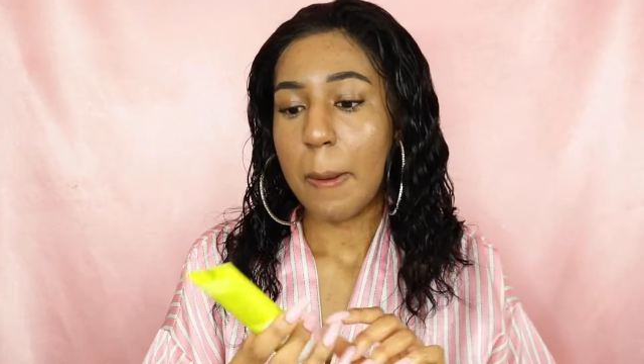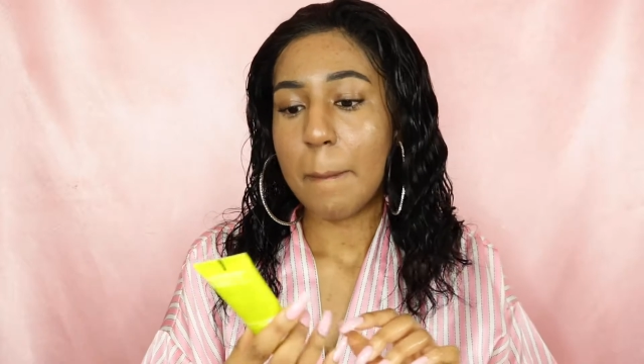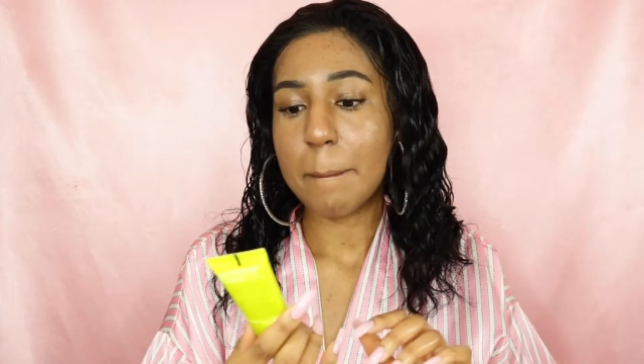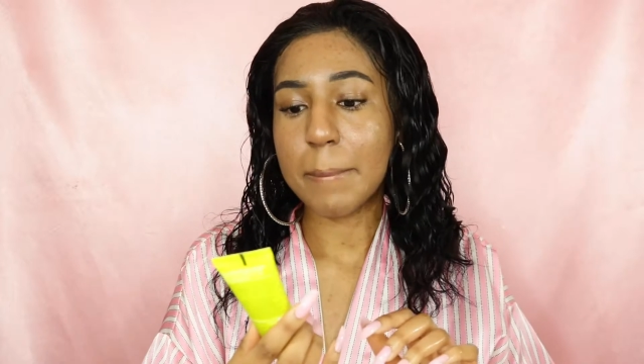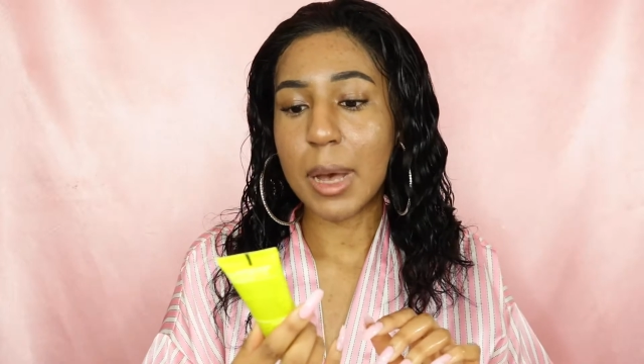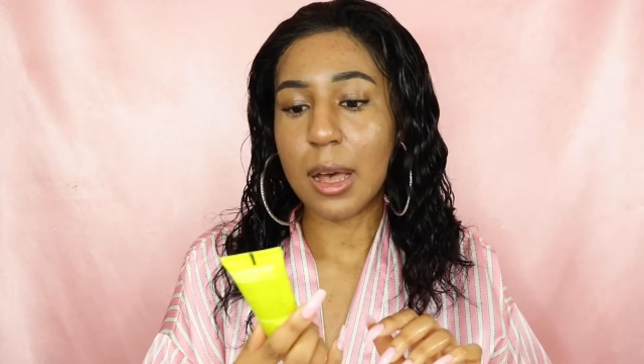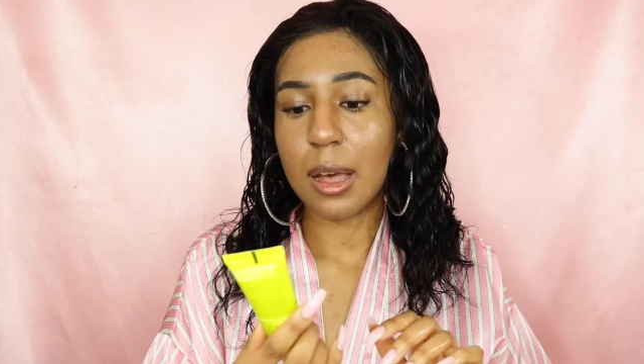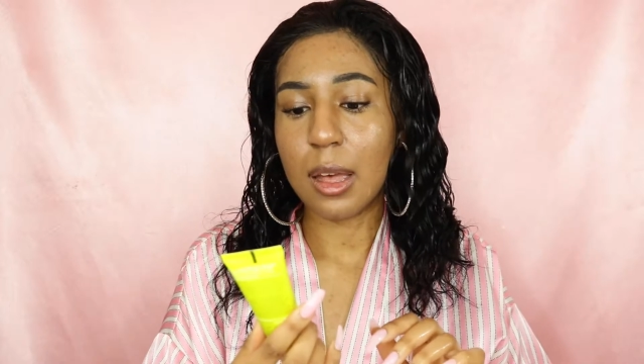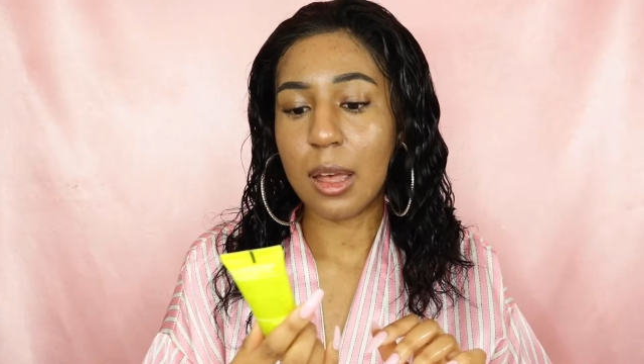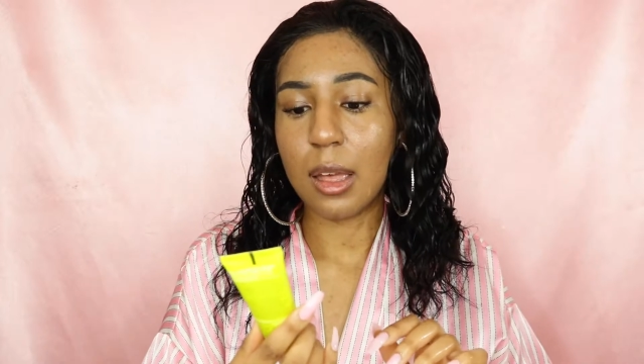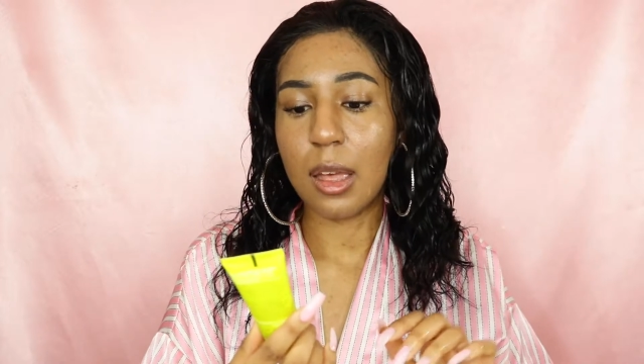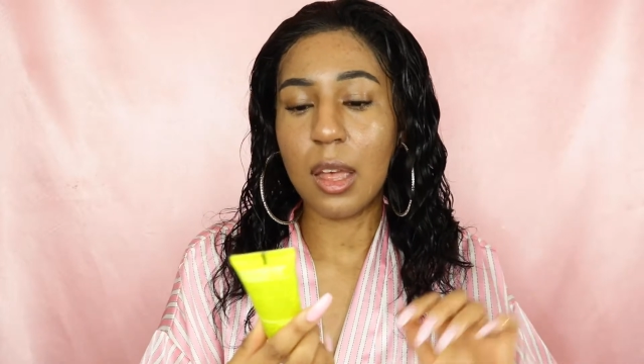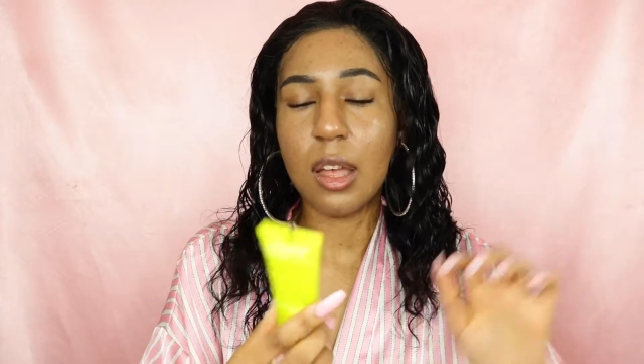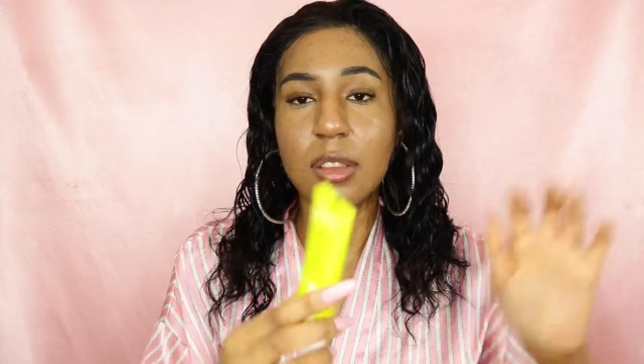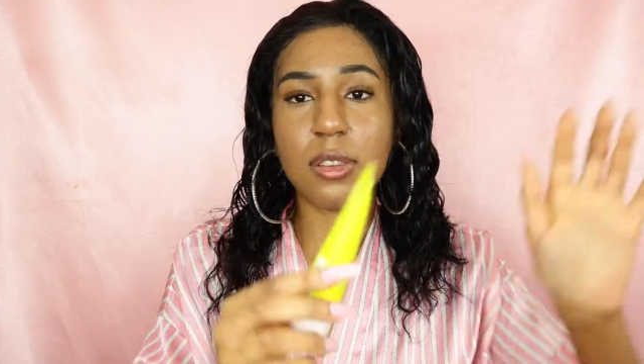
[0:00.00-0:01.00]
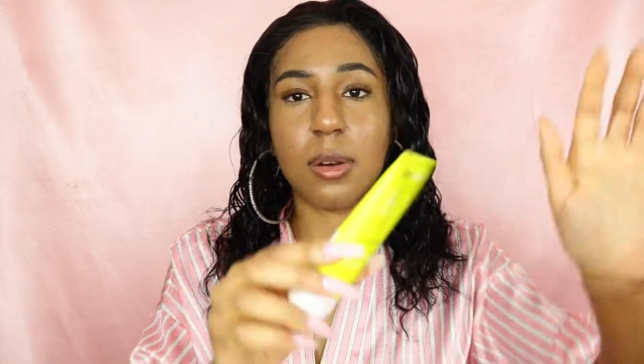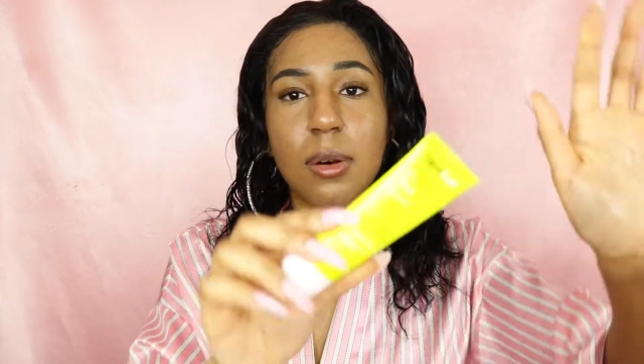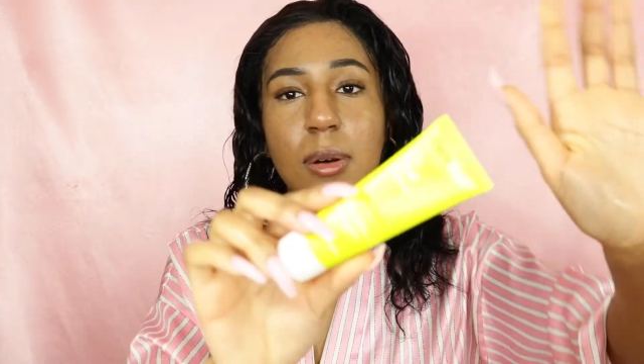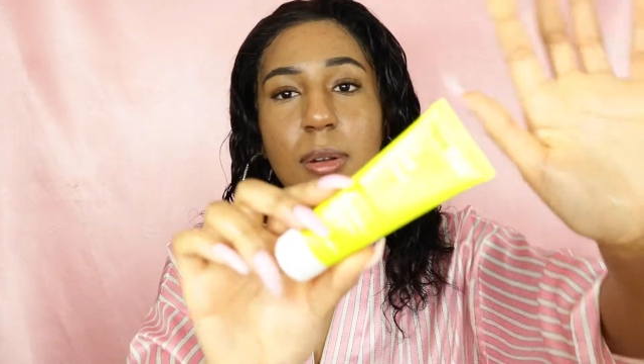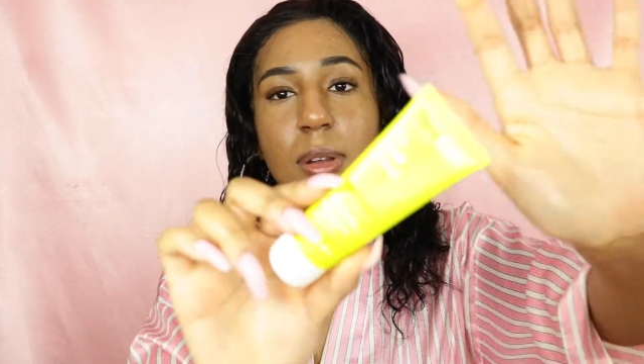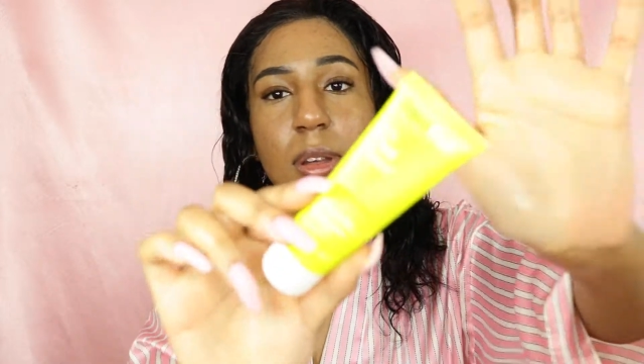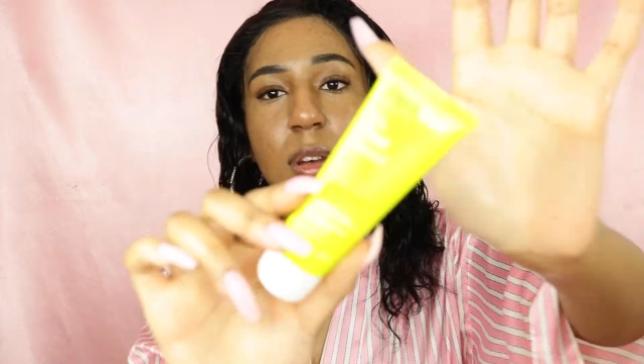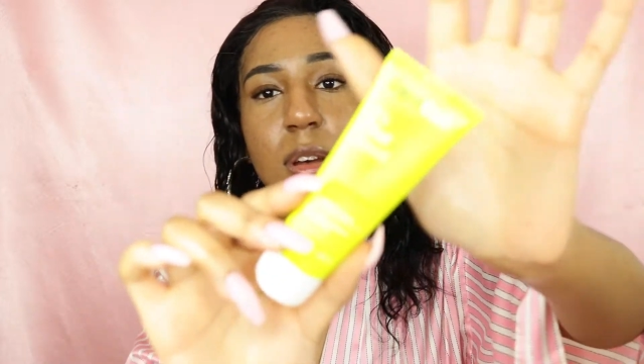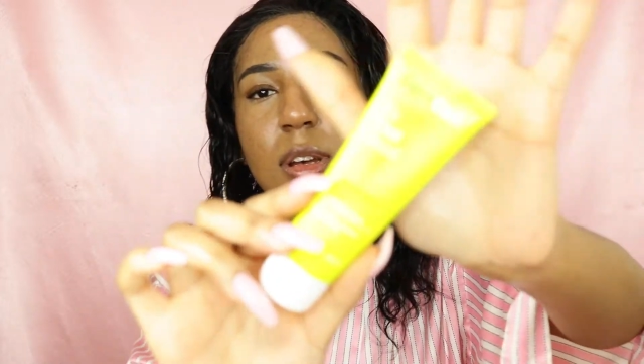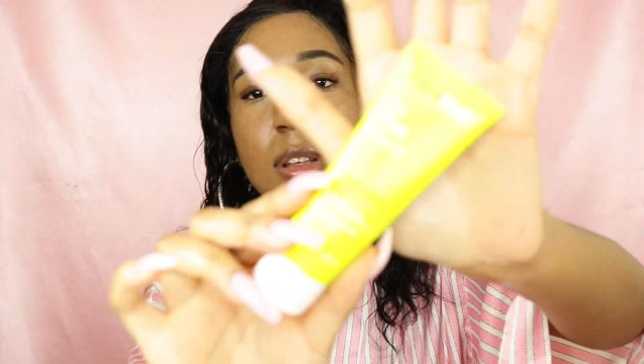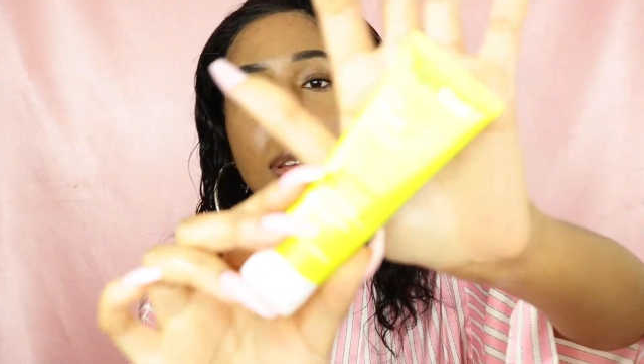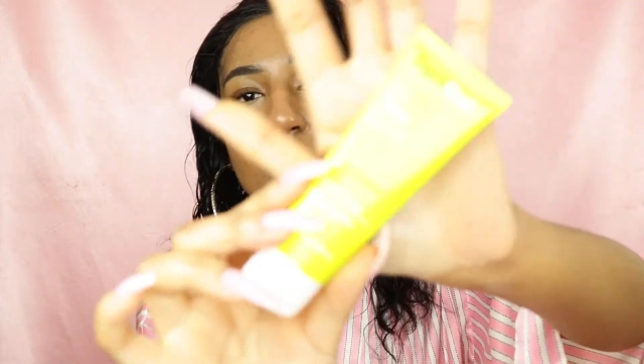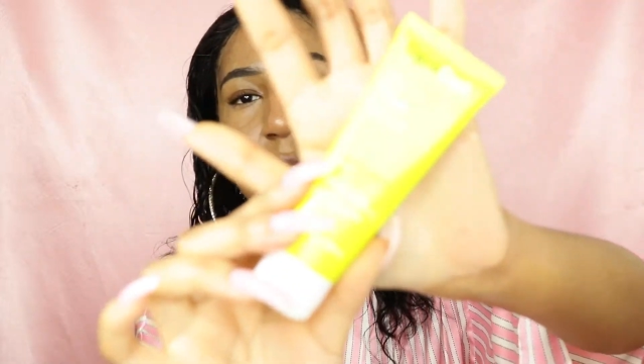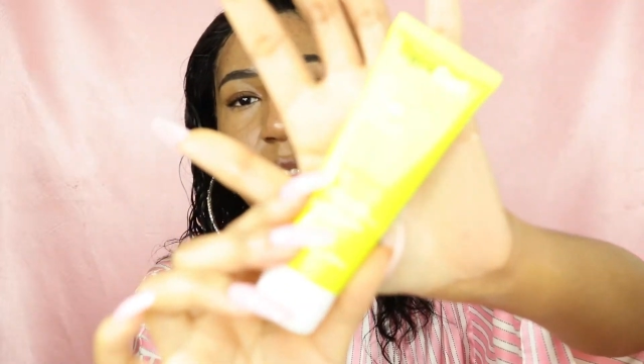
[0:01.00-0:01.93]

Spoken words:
my It's All Good